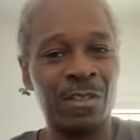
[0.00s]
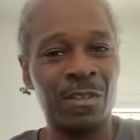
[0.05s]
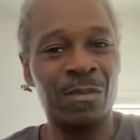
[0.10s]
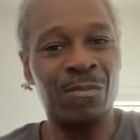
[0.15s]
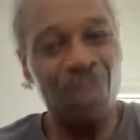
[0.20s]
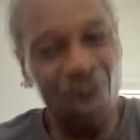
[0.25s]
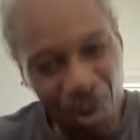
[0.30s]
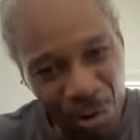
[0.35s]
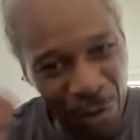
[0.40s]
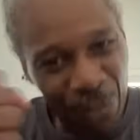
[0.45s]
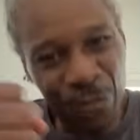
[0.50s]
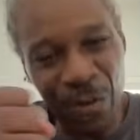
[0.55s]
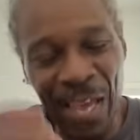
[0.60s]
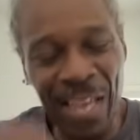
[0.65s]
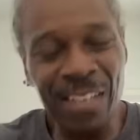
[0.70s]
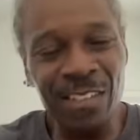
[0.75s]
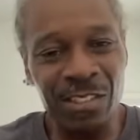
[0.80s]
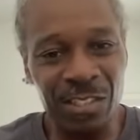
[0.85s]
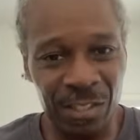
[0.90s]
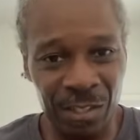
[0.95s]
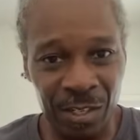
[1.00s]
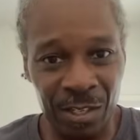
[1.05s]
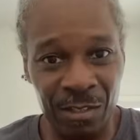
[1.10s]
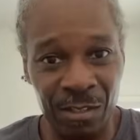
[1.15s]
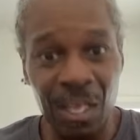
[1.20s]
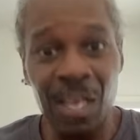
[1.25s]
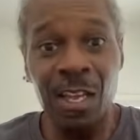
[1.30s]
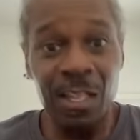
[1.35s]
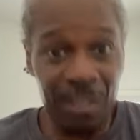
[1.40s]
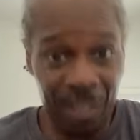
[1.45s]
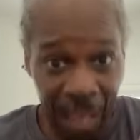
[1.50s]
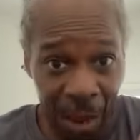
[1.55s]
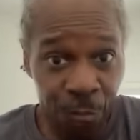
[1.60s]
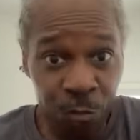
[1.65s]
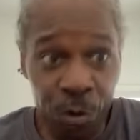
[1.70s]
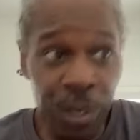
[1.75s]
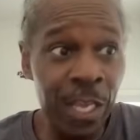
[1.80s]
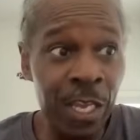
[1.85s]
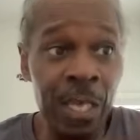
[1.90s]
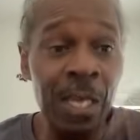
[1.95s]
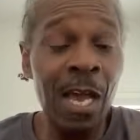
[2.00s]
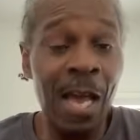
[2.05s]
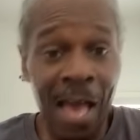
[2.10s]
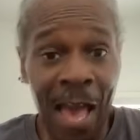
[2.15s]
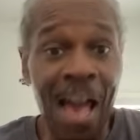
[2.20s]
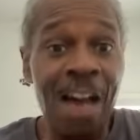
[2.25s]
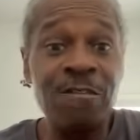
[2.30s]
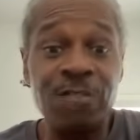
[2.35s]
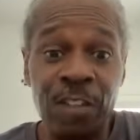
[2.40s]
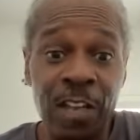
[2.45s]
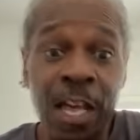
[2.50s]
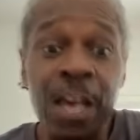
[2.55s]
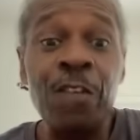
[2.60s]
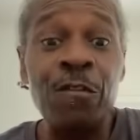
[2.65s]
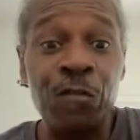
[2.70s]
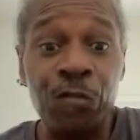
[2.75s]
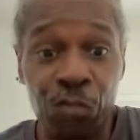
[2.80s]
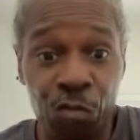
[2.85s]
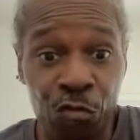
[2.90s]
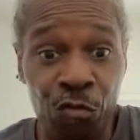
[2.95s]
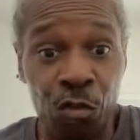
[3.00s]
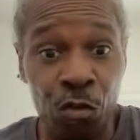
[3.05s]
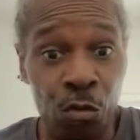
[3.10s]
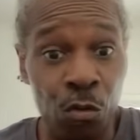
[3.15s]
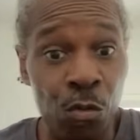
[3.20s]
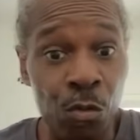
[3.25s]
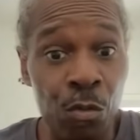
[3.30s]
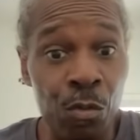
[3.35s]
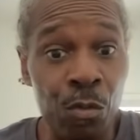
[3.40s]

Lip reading: motivations that we have lived through.